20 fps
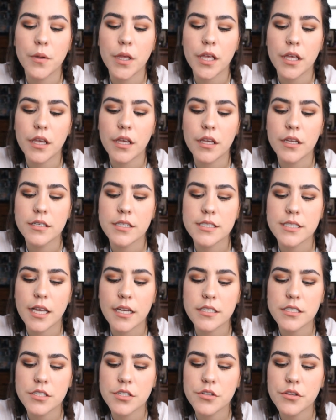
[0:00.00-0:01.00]
we
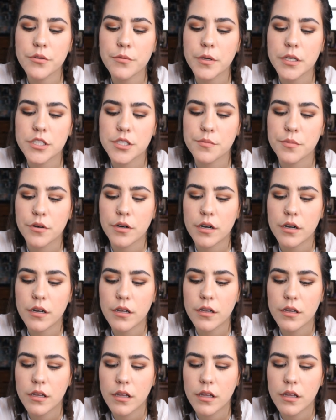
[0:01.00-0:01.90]
decided to do the Ouija board